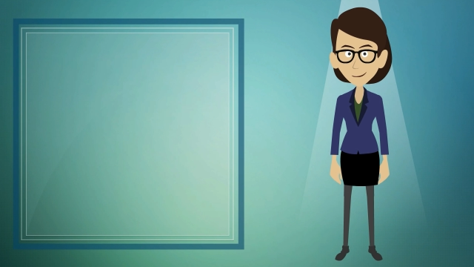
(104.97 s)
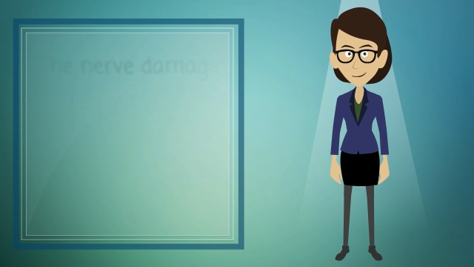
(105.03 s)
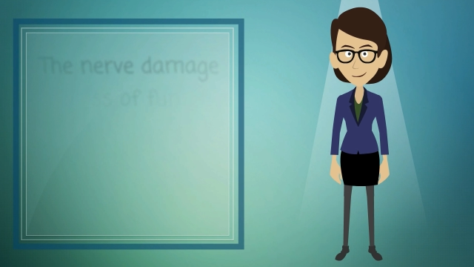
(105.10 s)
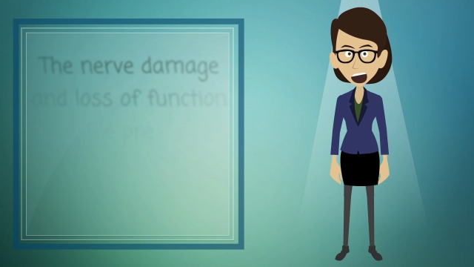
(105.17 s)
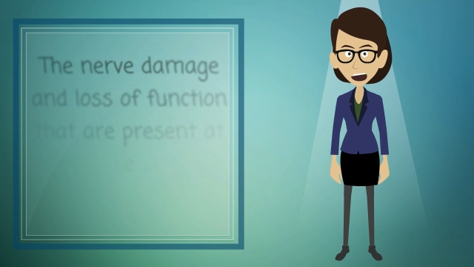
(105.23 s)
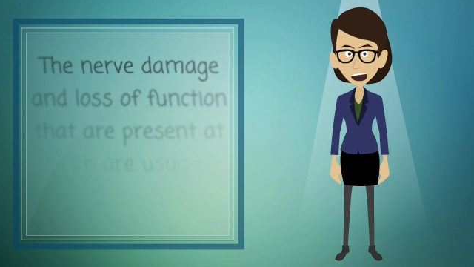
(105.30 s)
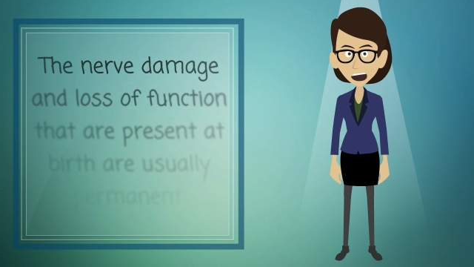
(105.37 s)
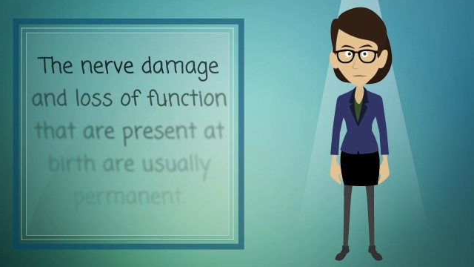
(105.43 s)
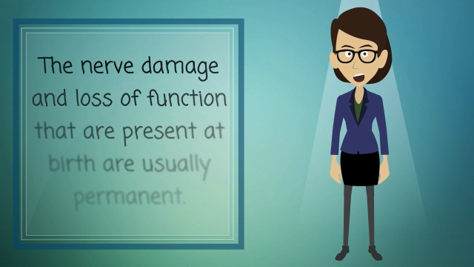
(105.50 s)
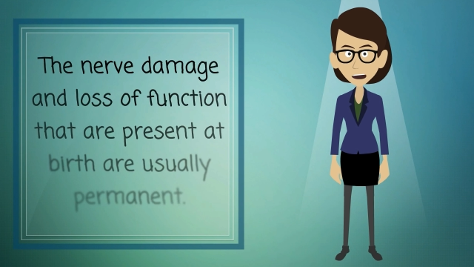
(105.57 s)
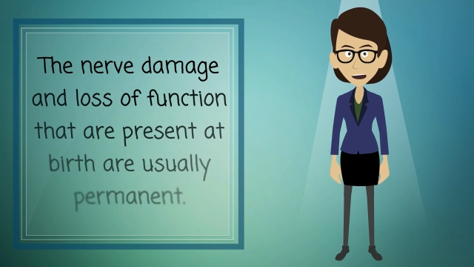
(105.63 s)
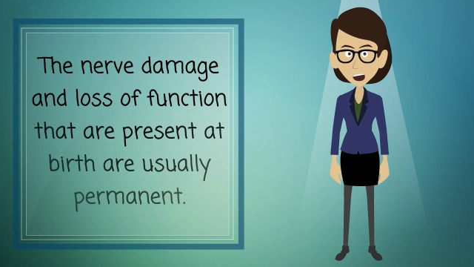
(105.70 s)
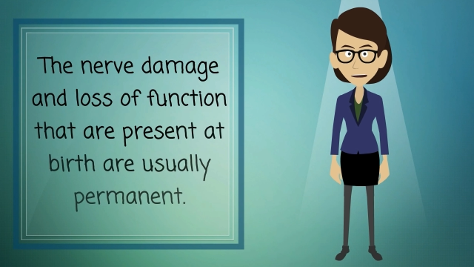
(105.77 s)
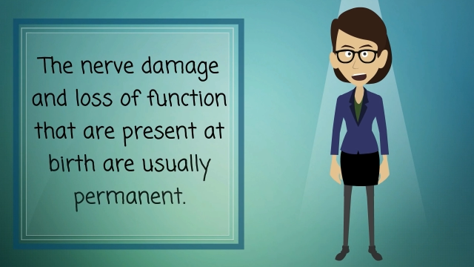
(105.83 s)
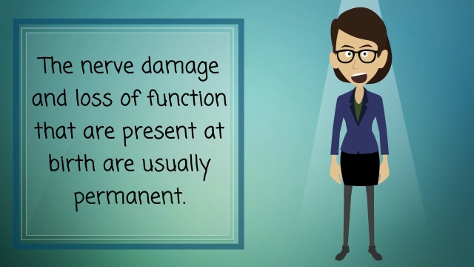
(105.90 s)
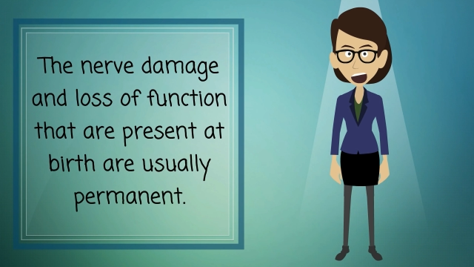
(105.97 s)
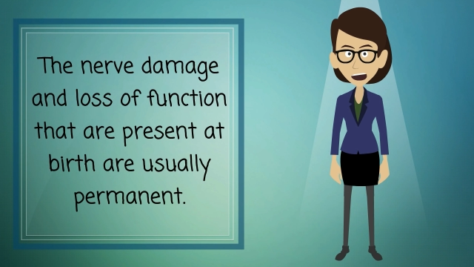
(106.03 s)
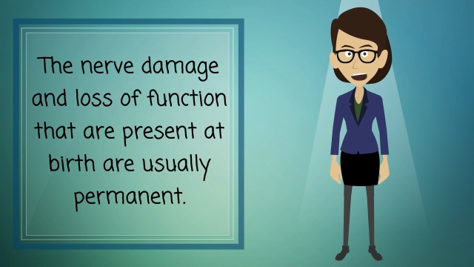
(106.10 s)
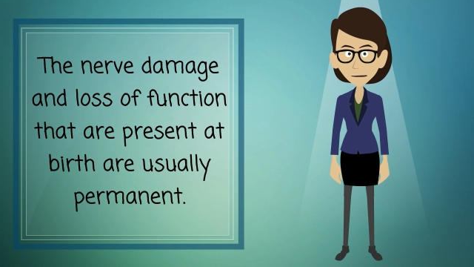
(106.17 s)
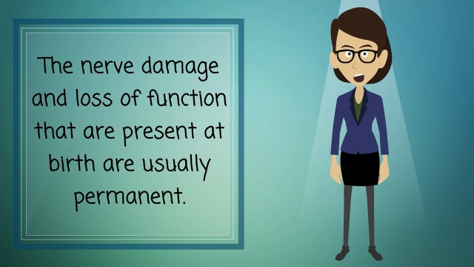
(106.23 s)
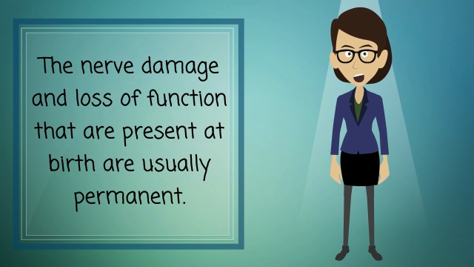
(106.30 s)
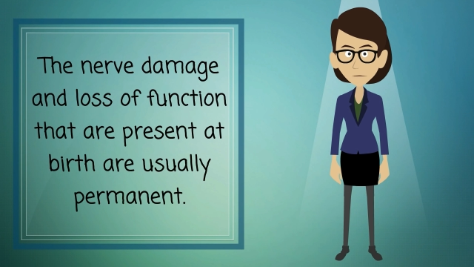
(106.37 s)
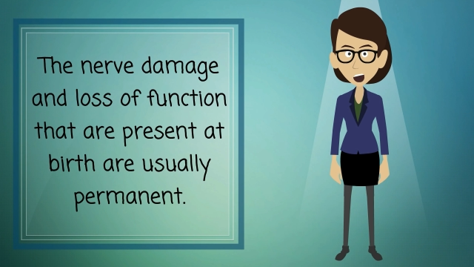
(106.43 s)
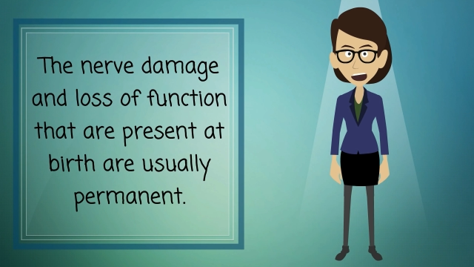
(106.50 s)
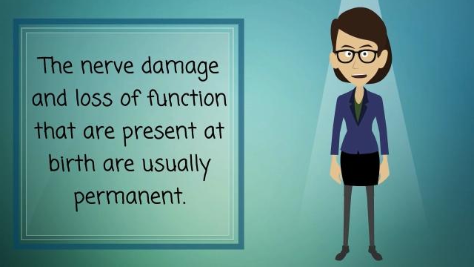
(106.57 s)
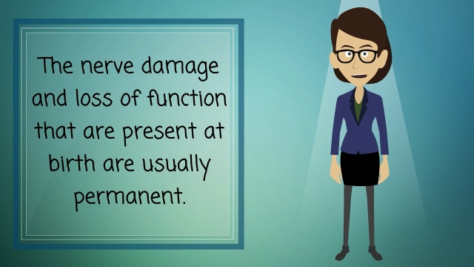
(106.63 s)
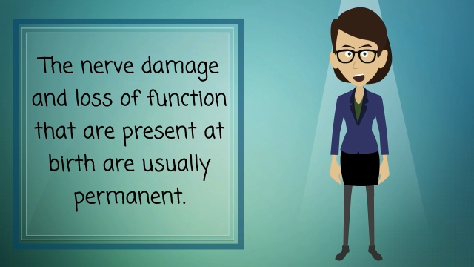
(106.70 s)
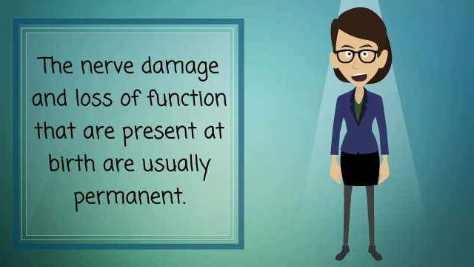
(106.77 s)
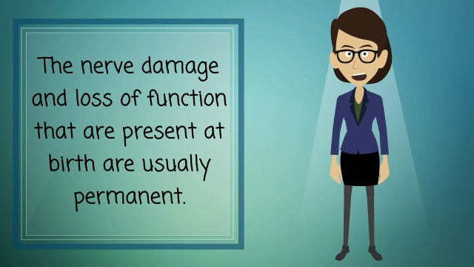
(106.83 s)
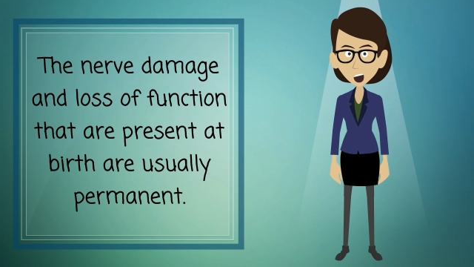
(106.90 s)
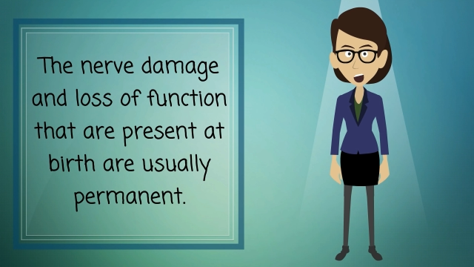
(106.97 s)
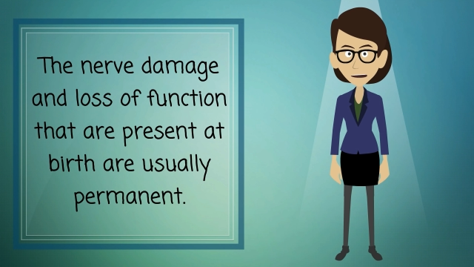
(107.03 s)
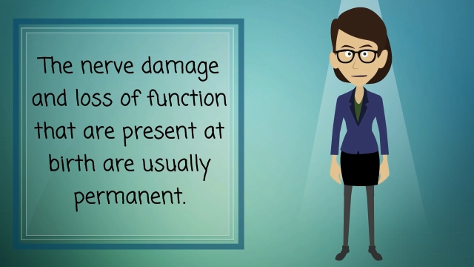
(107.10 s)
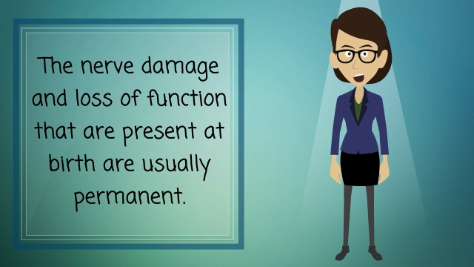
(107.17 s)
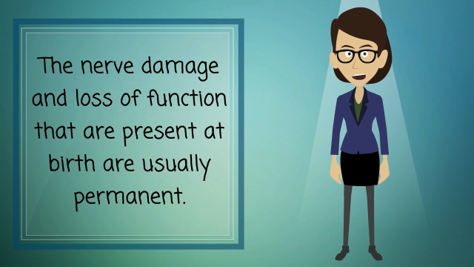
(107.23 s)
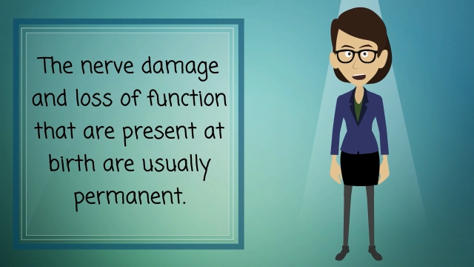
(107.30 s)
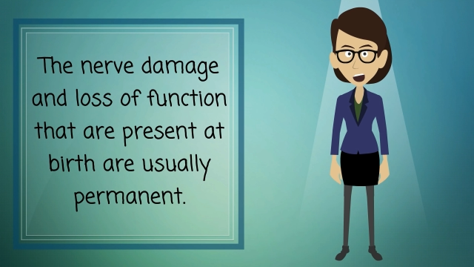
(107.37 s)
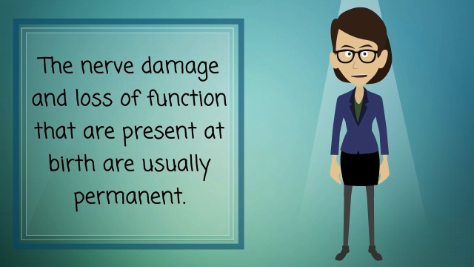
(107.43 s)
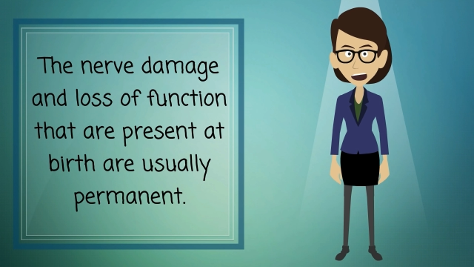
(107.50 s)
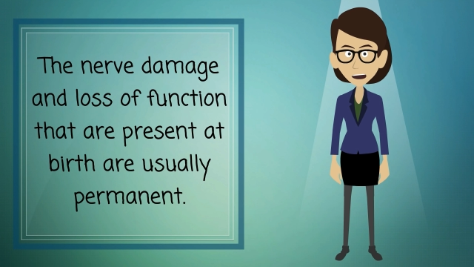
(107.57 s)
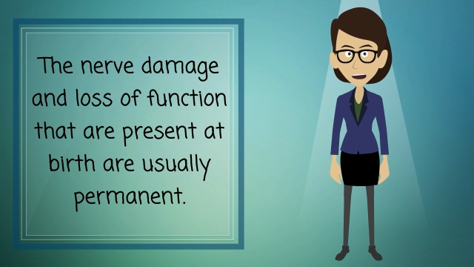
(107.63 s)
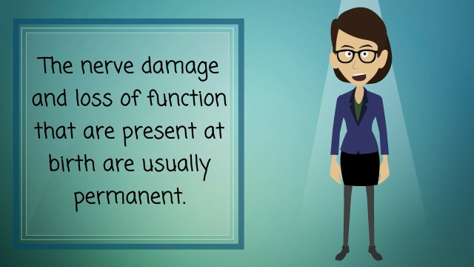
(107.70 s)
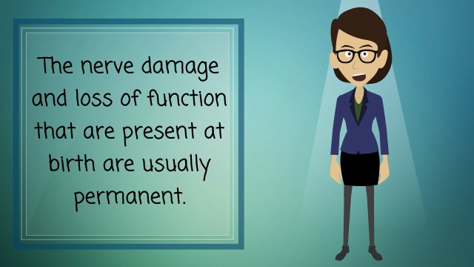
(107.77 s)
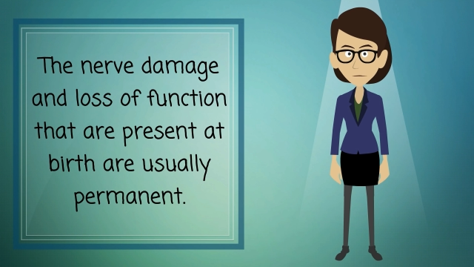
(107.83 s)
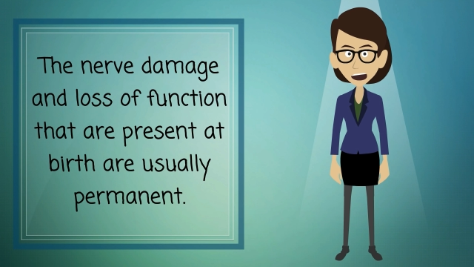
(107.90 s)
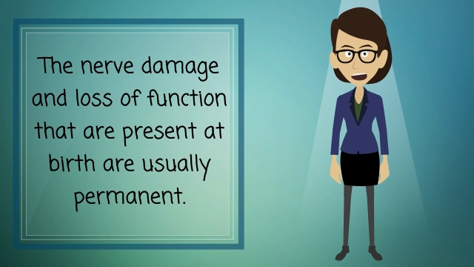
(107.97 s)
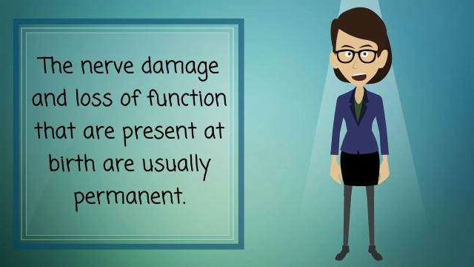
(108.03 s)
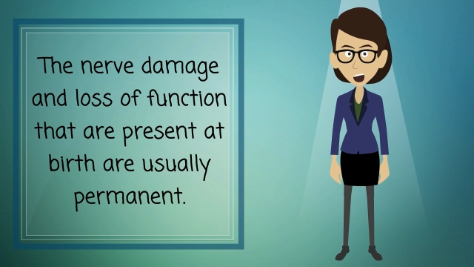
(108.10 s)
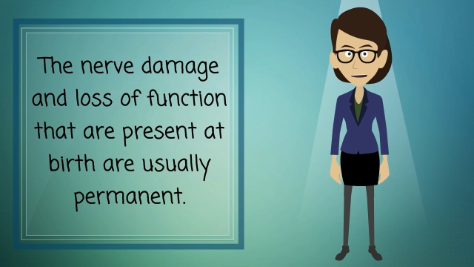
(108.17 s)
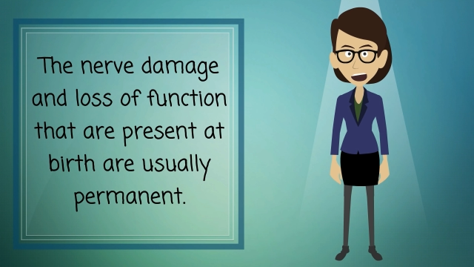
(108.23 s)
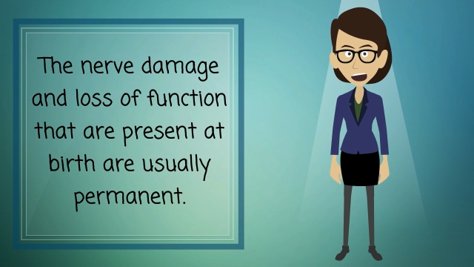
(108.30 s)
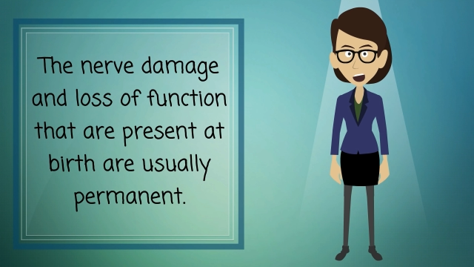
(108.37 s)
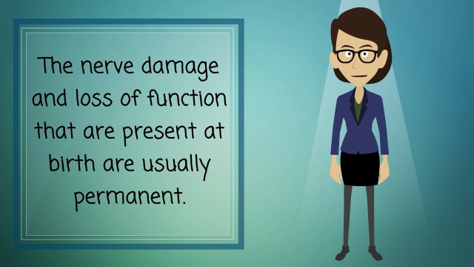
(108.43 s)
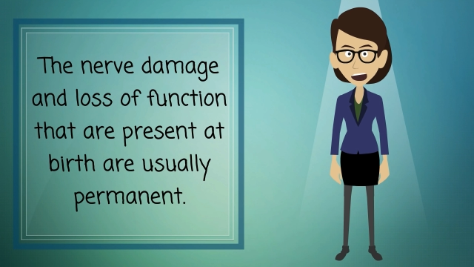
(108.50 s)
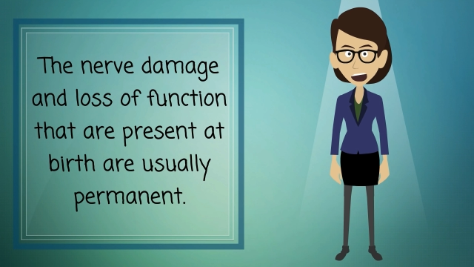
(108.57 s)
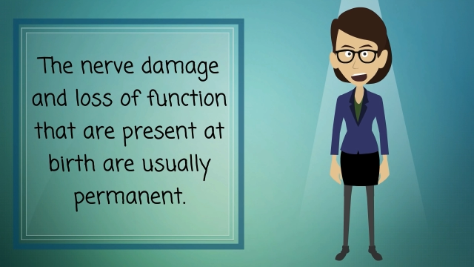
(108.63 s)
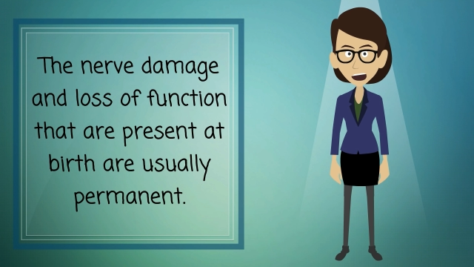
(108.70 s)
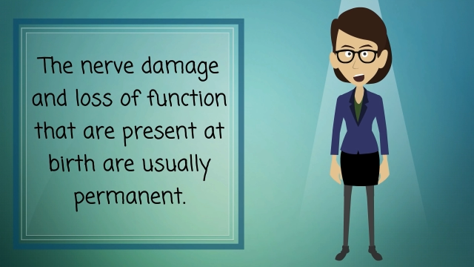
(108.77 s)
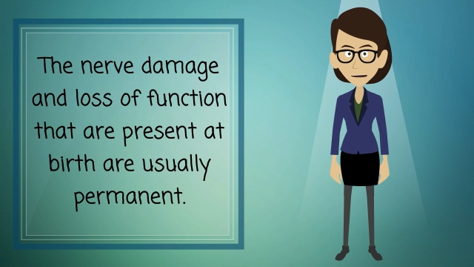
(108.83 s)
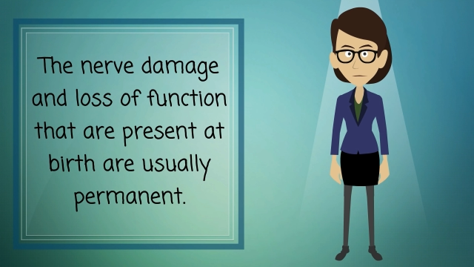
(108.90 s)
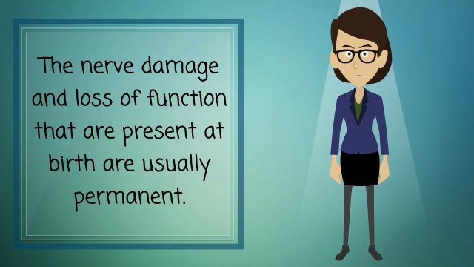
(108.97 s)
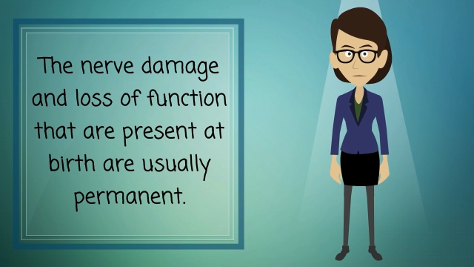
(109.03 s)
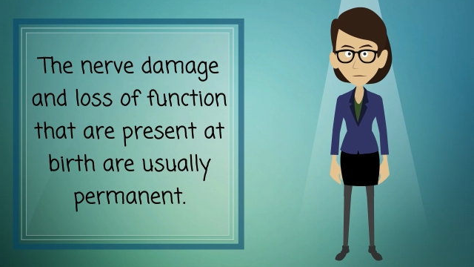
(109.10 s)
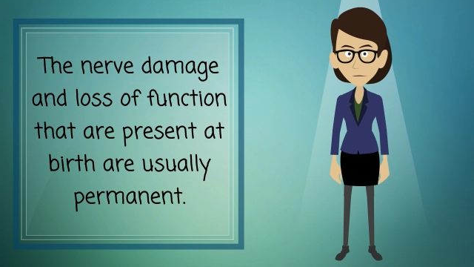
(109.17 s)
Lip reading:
(no speaker visible)